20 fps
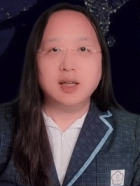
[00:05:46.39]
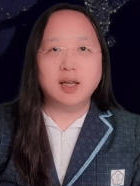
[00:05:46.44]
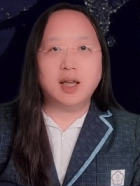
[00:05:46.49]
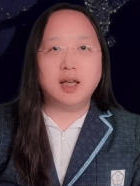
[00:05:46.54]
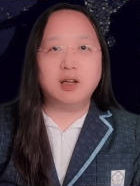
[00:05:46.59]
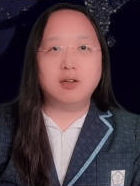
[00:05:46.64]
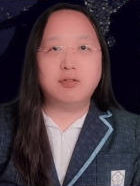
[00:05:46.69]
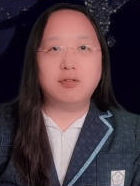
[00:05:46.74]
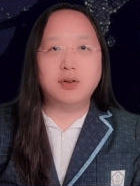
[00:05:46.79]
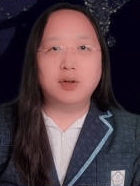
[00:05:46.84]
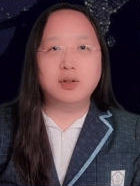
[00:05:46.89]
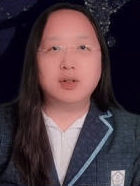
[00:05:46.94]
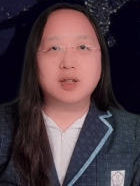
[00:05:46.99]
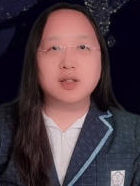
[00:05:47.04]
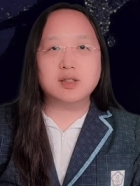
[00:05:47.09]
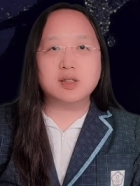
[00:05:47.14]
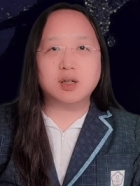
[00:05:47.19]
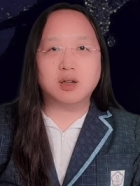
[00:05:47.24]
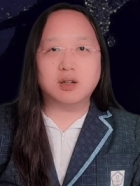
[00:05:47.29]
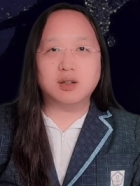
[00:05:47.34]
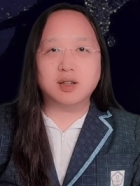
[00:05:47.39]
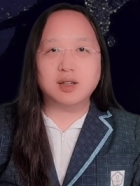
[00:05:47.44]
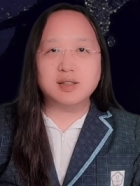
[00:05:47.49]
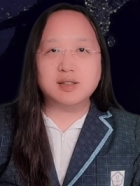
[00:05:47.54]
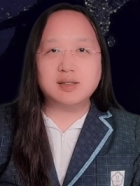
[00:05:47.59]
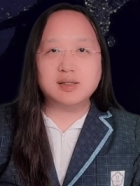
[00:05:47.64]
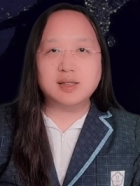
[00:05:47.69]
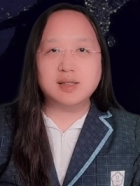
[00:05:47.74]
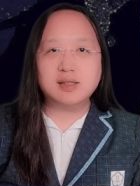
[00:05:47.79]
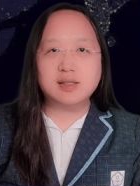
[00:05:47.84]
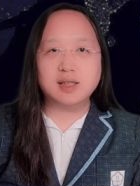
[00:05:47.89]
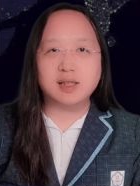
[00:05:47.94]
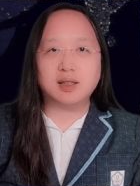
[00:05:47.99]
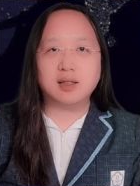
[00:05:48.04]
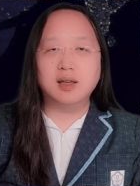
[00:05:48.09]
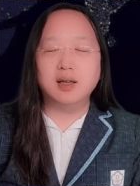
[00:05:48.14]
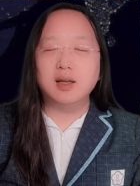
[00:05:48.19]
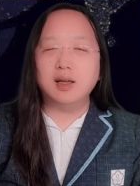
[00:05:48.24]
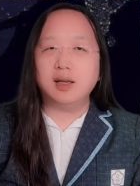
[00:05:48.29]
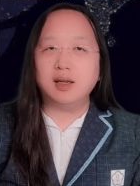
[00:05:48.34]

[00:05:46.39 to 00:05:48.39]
and a focus on assisting